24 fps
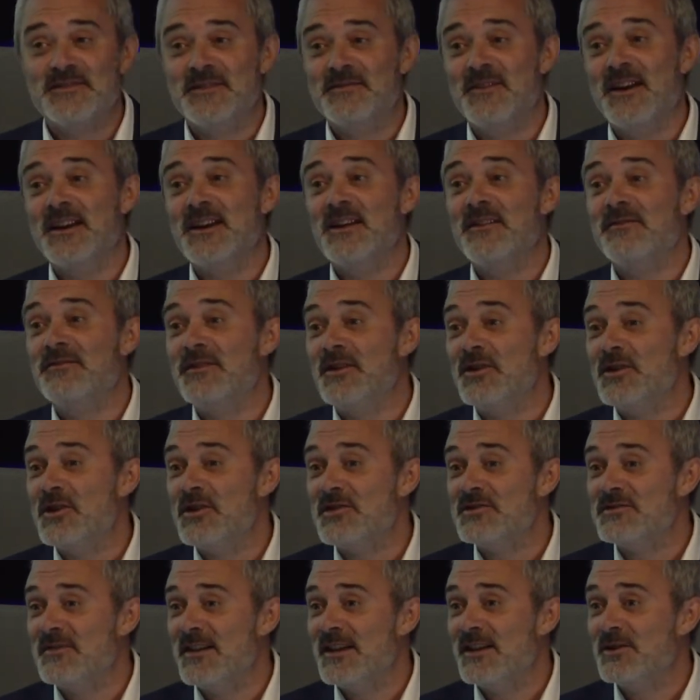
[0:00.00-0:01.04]
If any of you
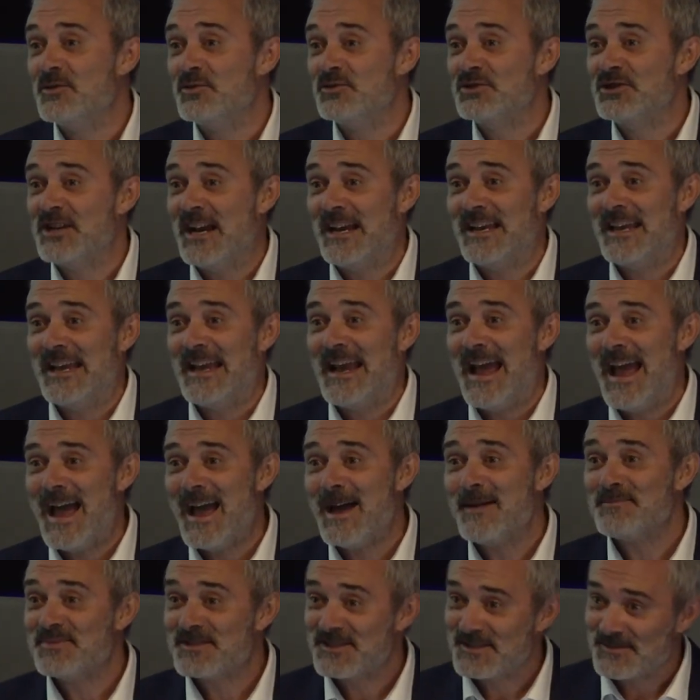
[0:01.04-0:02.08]
use vehicle checking
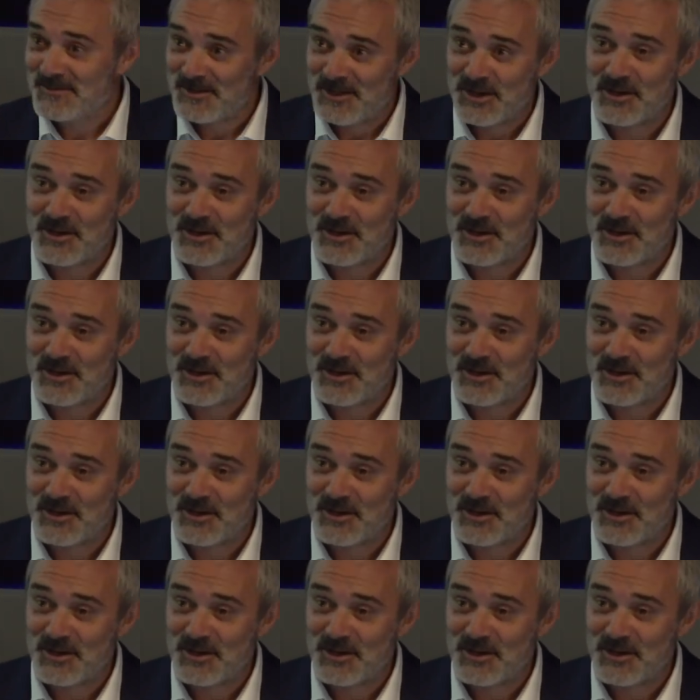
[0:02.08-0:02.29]
apps,